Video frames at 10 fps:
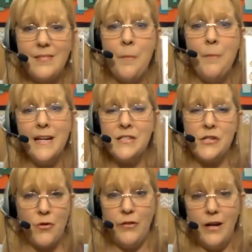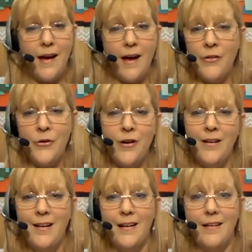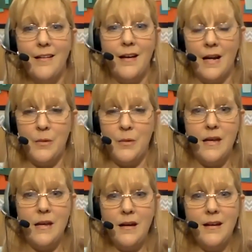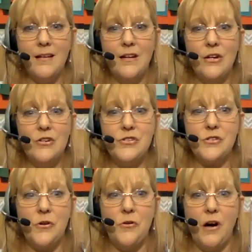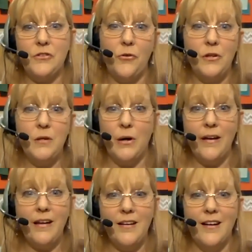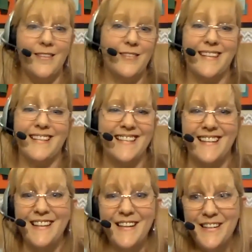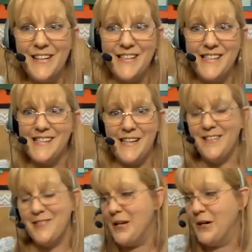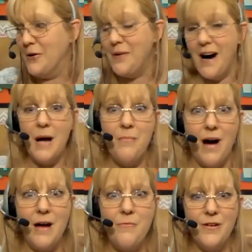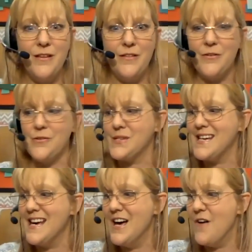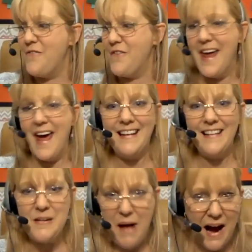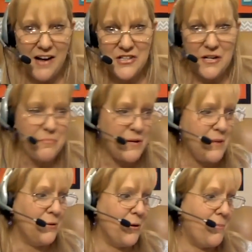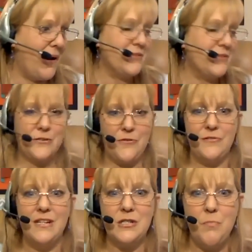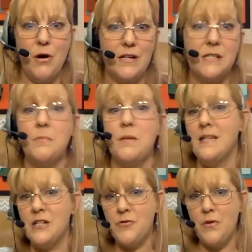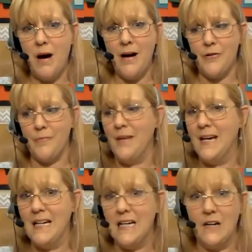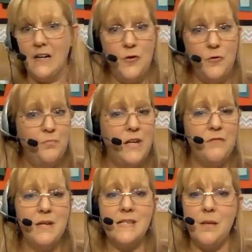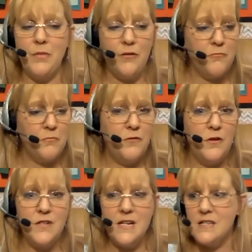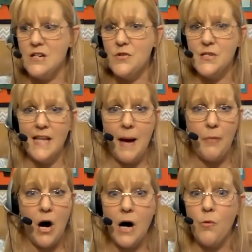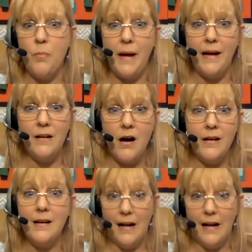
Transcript: but it's a trivia calendar, and I'm a geek so I totally bought it because you know I'm I'm one of those fanatically passionate people about certain niche markets, mid-century modern. If you give me something from the 50s and you slap aqua paint on it,